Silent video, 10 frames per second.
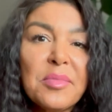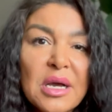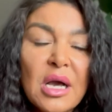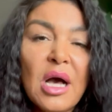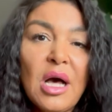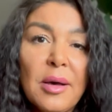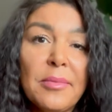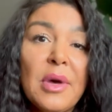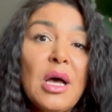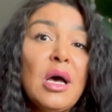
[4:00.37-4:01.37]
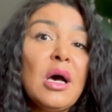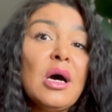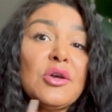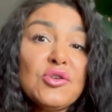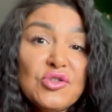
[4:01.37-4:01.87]
become
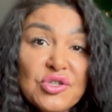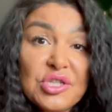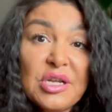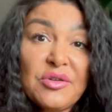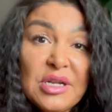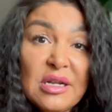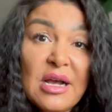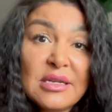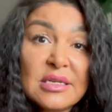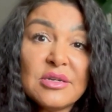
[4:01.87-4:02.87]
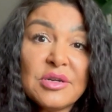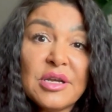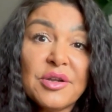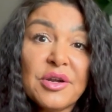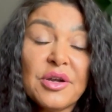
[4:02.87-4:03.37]
a user-generated content
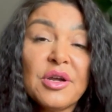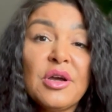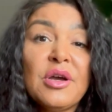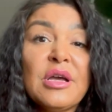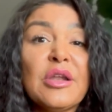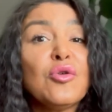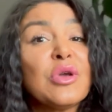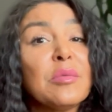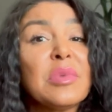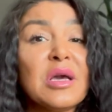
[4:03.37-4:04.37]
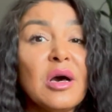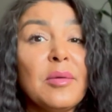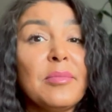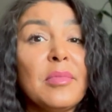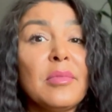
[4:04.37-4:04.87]
creator and who can
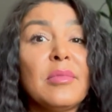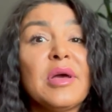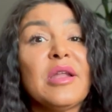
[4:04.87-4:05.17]
become an